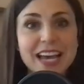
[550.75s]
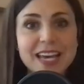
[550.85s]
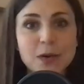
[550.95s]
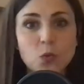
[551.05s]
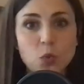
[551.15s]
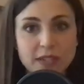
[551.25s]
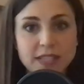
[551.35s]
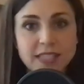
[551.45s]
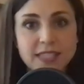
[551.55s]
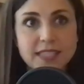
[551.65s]
it
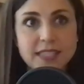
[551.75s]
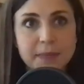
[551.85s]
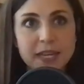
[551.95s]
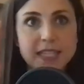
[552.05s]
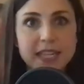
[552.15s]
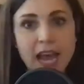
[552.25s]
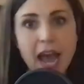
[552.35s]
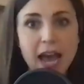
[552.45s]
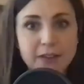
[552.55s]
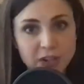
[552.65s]
wasn't something I did
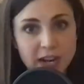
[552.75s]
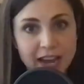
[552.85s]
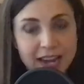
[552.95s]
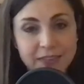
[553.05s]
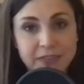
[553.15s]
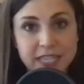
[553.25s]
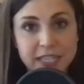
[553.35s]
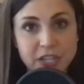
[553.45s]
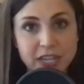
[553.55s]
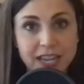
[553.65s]
after I got out of
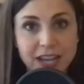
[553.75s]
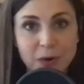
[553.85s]
teaching.